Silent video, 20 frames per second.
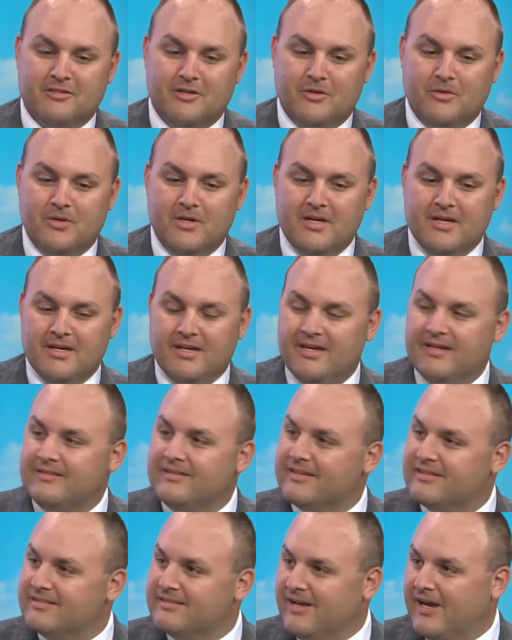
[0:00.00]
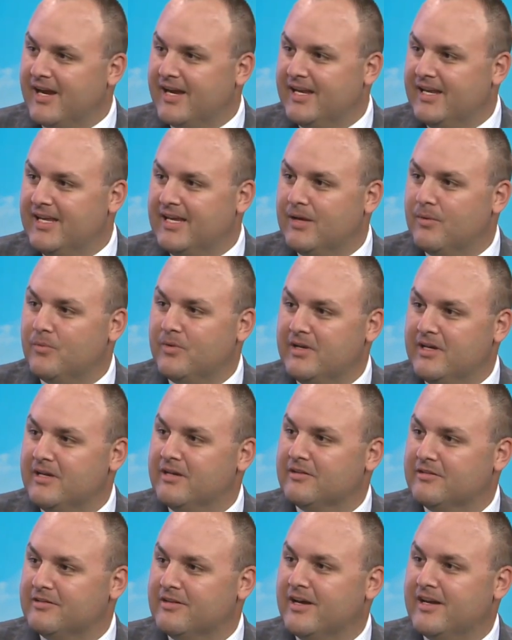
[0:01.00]
So it's exciting, and we
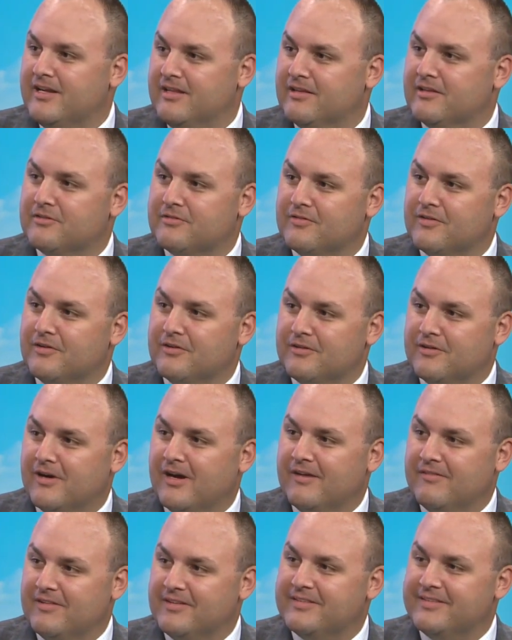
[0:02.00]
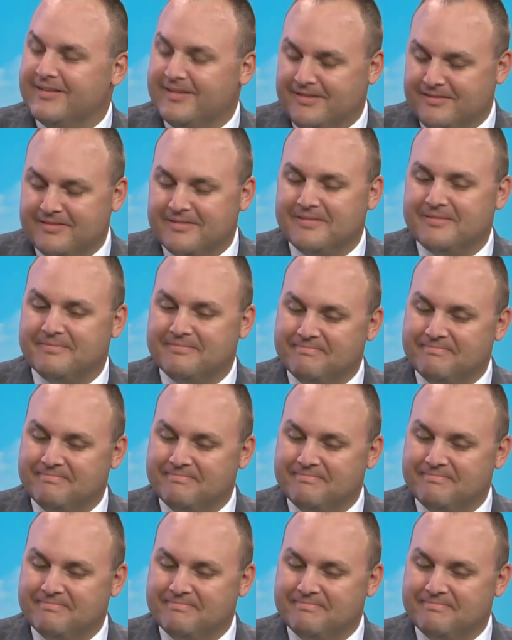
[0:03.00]
need to study this further, obviously. So,